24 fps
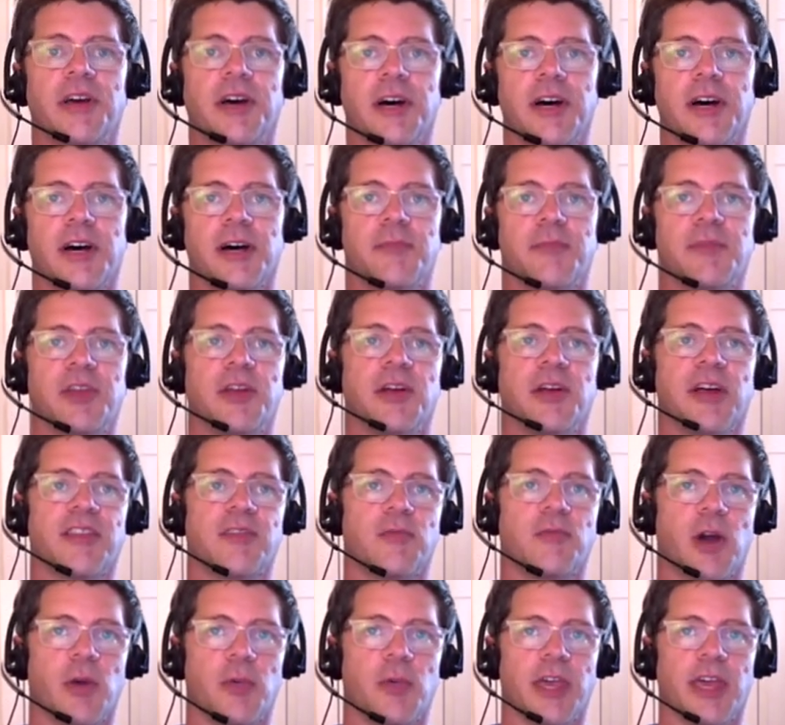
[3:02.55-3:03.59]
Um, you know,
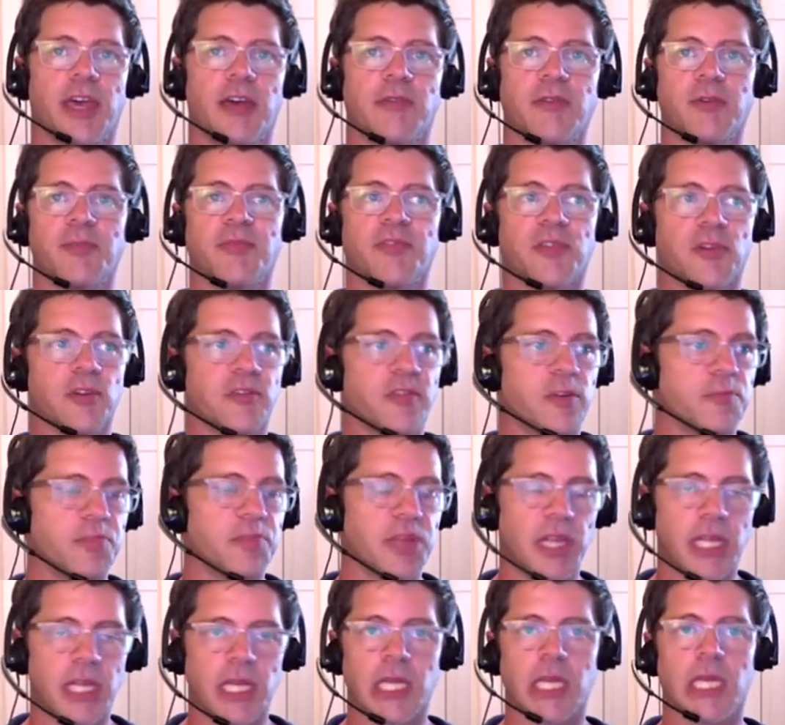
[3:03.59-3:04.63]
that's why we have
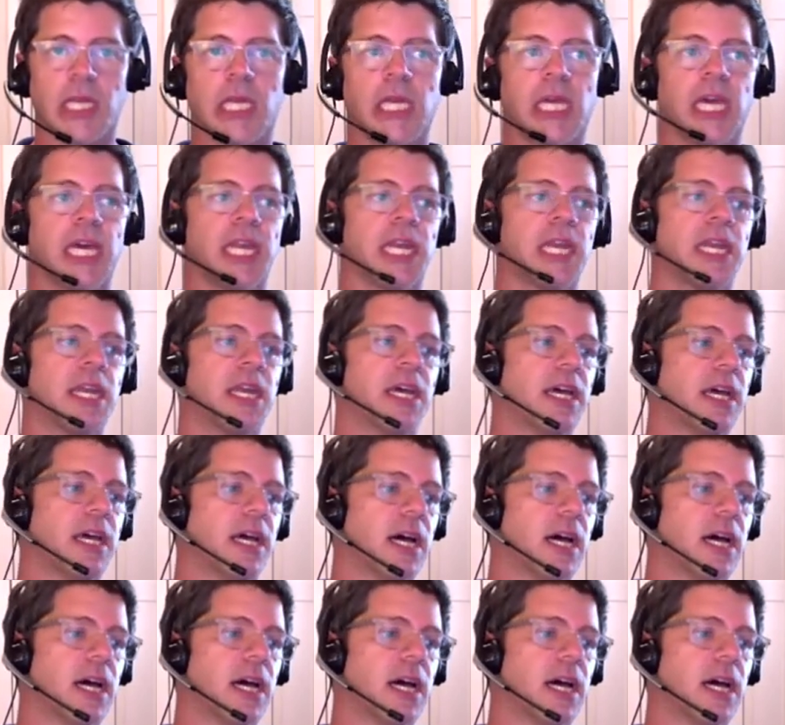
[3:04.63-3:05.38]
observability and